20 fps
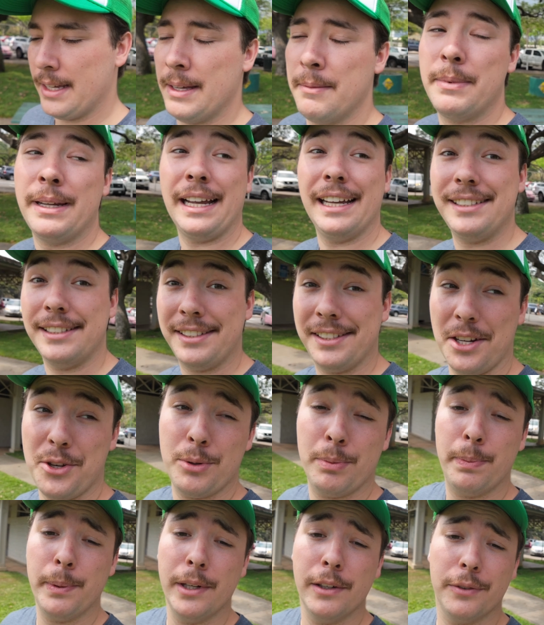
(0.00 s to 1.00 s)
Because it's
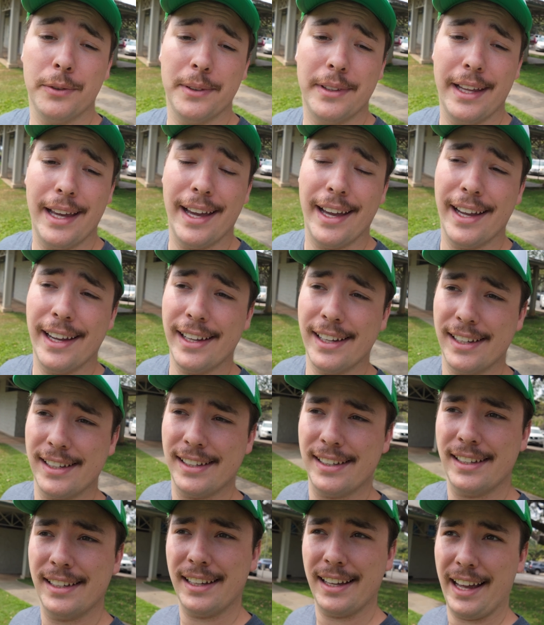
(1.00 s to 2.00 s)
such a beautiful day
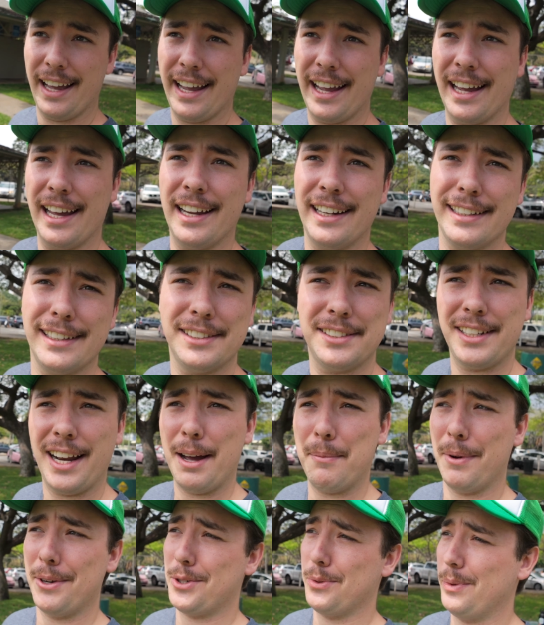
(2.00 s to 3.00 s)
and there's
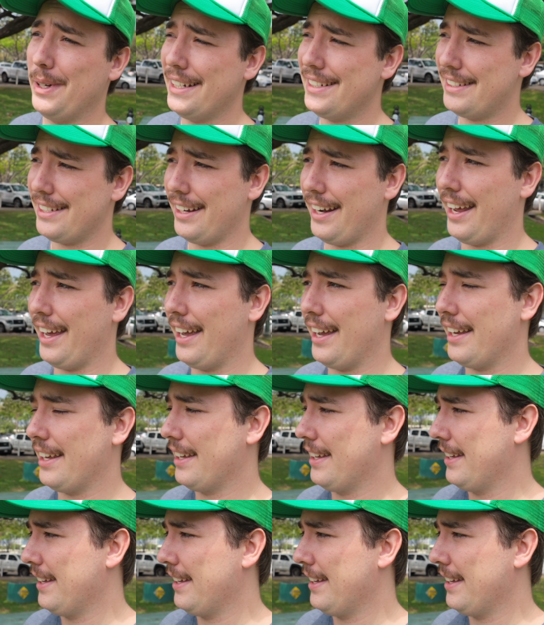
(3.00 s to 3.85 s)
not much wind today,